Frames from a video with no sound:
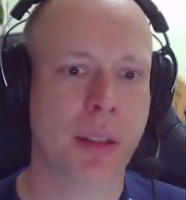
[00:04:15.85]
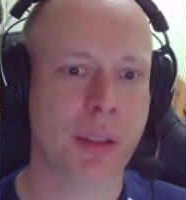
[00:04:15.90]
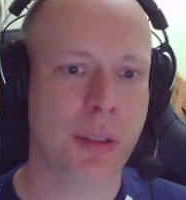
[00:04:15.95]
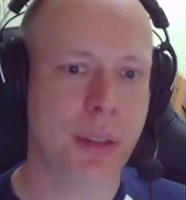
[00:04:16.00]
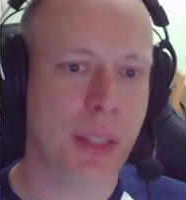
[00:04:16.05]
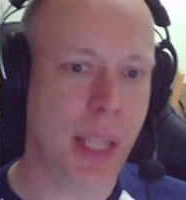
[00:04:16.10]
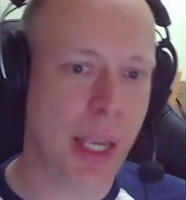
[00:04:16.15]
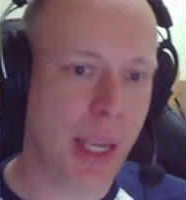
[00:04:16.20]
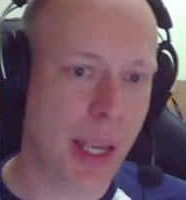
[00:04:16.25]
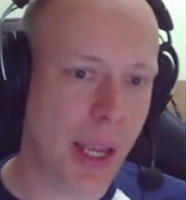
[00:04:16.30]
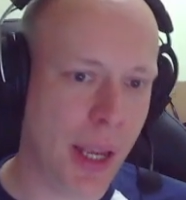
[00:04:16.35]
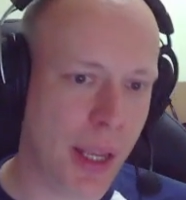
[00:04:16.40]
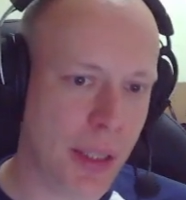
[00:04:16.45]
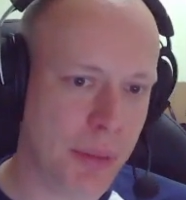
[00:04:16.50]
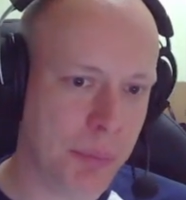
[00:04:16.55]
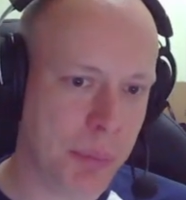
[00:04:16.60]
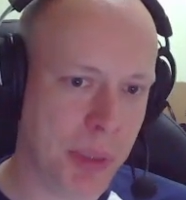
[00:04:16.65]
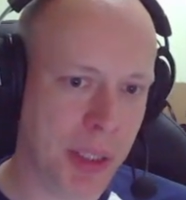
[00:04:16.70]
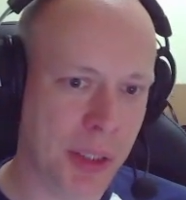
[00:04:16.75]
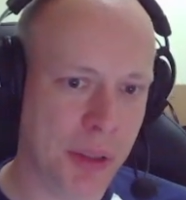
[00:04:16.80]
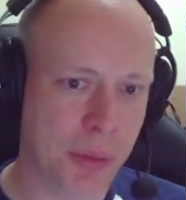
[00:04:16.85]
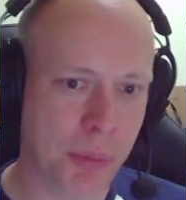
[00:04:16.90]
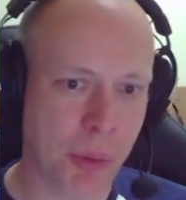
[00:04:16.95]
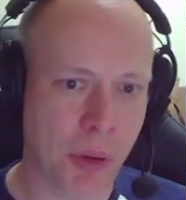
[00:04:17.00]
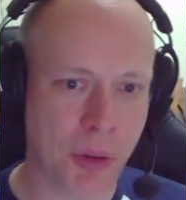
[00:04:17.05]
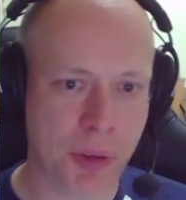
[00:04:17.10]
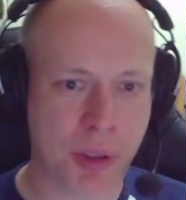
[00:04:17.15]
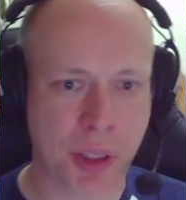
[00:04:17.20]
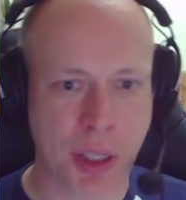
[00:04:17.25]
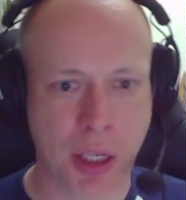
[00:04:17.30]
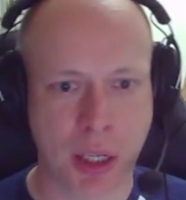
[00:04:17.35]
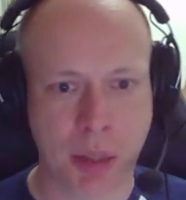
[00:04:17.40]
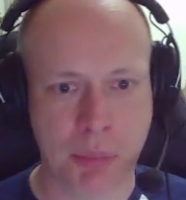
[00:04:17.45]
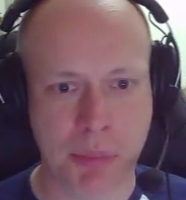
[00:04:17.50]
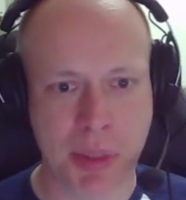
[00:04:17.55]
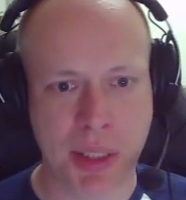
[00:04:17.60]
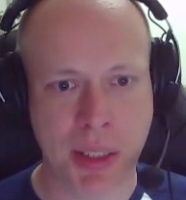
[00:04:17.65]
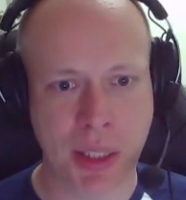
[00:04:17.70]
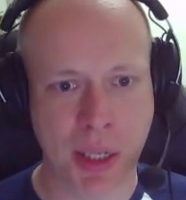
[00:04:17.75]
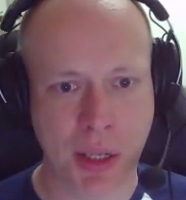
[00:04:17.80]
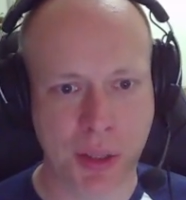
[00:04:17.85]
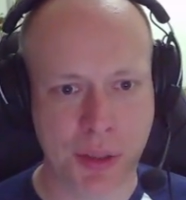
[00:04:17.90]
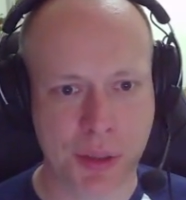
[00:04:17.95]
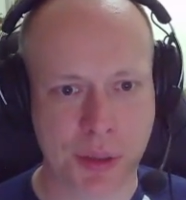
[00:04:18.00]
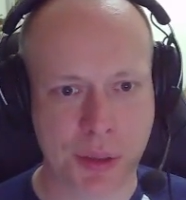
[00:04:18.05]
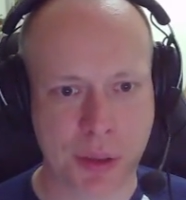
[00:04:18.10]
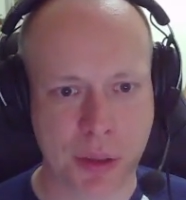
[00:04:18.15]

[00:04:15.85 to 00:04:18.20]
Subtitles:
They add a bit more time, yes,